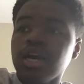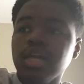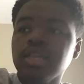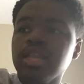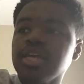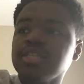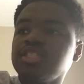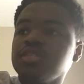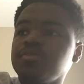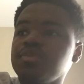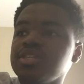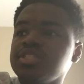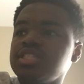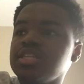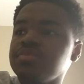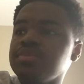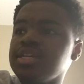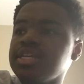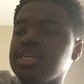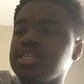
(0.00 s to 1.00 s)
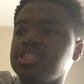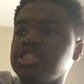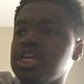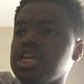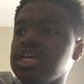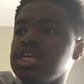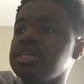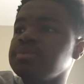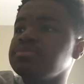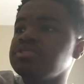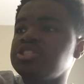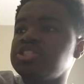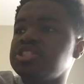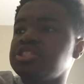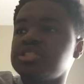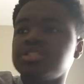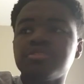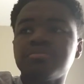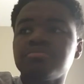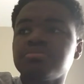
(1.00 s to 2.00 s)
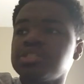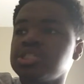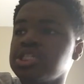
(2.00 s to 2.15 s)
Alexa Bliss and Mickie James